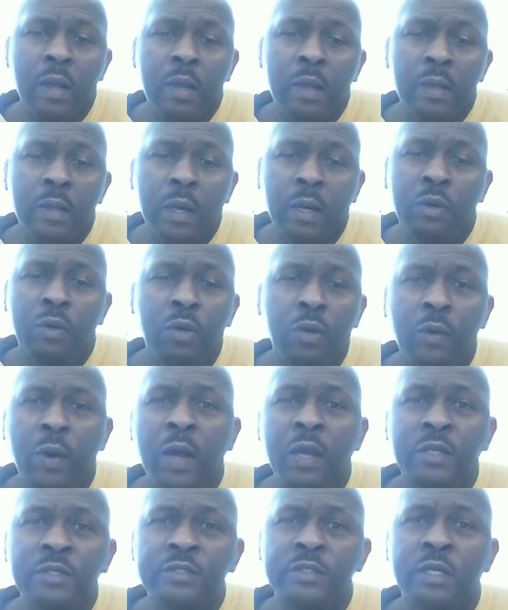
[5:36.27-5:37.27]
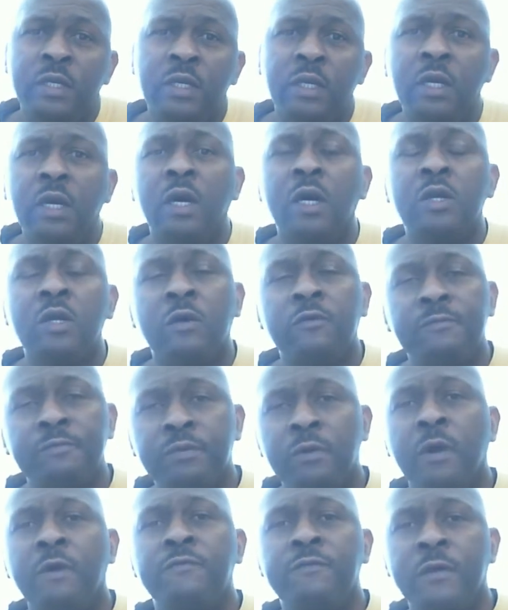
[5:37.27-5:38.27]
Yahuwah is a God of
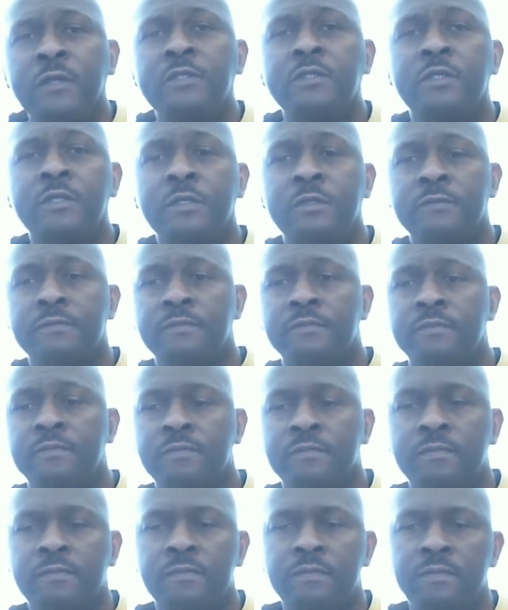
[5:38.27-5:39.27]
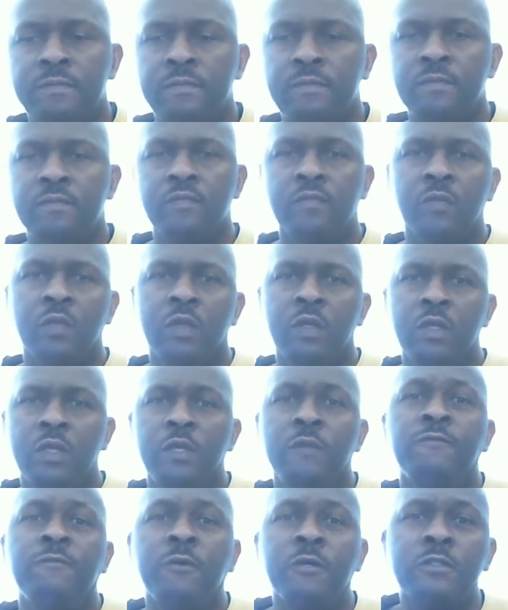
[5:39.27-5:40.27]
prophecy.
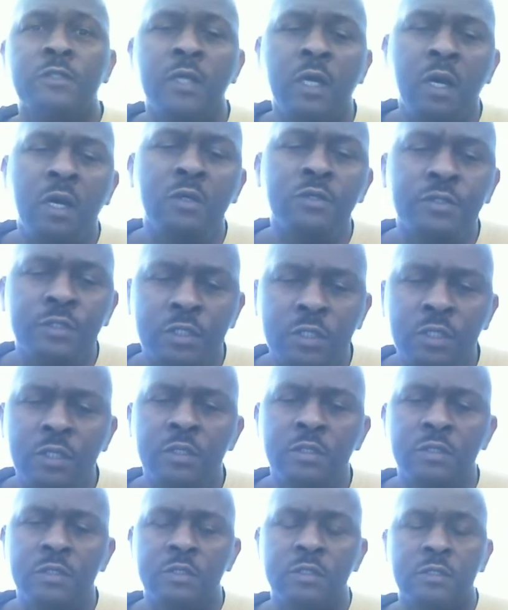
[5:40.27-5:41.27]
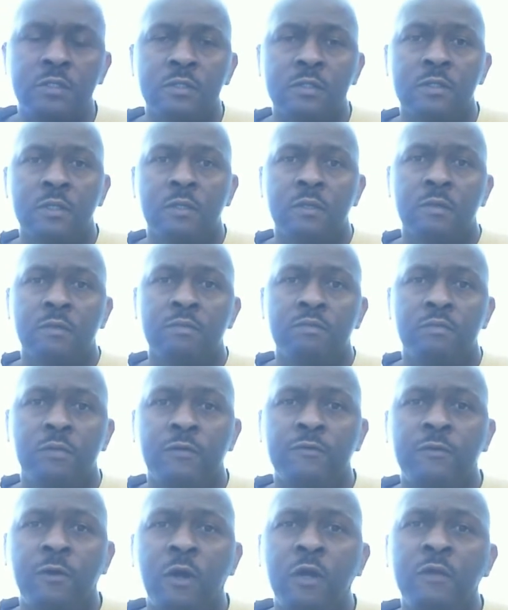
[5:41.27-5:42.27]
He foretells things
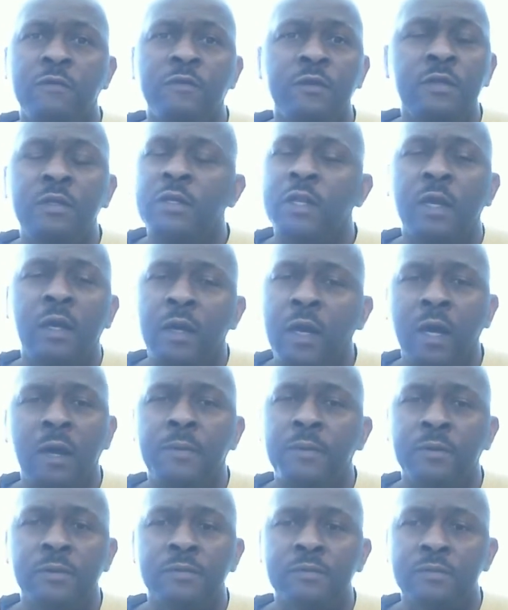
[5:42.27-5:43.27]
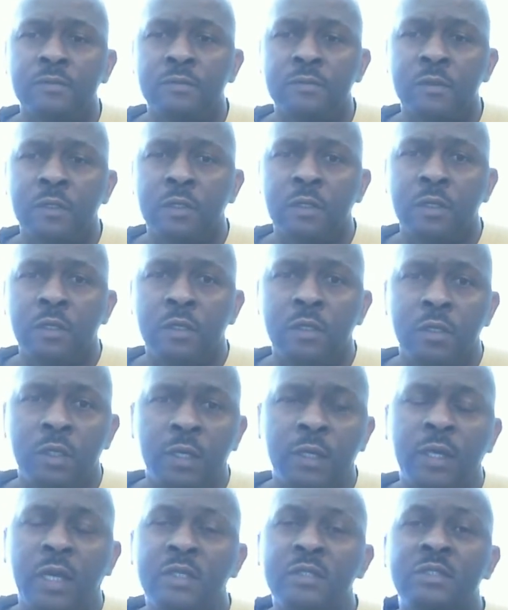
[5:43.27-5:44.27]
before even they happen.
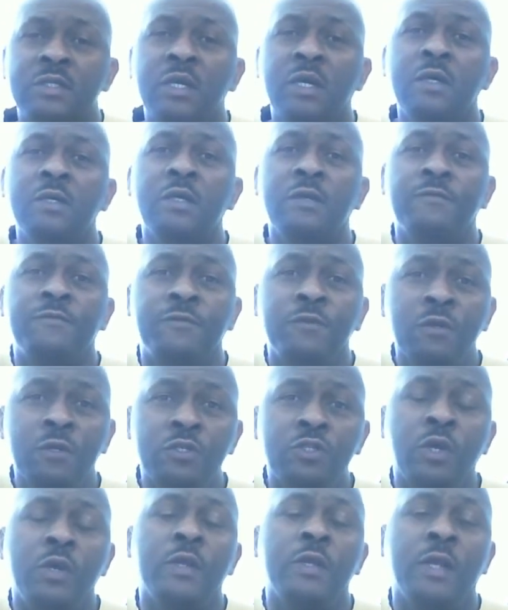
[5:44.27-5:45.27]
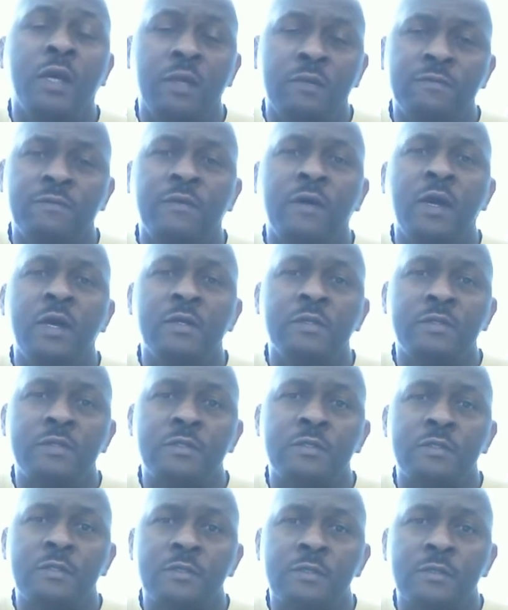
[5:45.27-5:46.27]
He can tell the future in
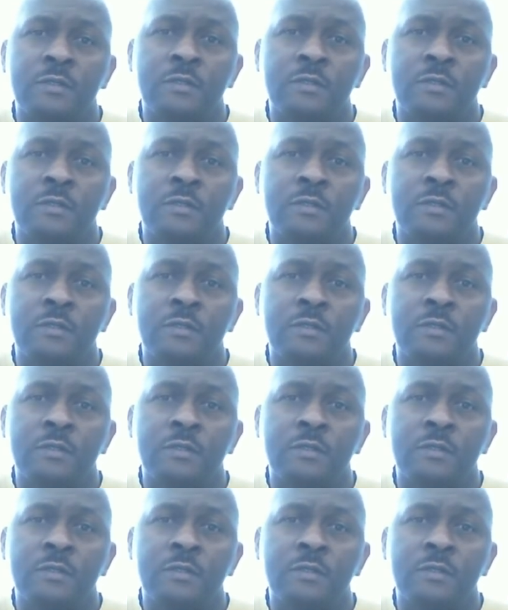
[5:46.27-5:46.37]
advance.